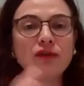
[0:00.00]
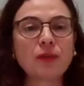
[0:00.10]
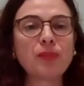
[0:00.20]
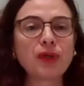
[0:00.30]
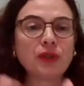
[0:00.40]

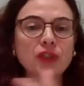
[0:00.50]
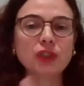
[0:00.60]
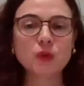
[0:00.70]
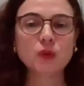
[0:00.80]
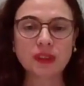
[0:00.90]
from
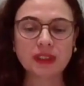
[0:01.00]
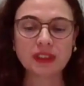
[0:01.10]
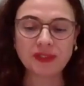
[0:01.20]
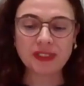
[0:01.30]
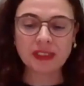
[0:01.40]
production to
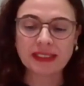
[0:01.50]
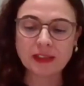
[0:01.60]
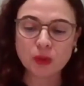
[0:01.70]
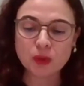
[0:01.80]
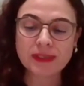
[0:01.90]
the different
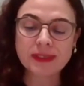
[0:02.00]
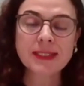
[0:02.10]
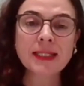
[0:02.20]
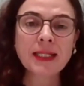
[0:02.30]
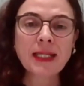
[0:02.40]
end
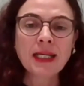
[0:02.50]
users.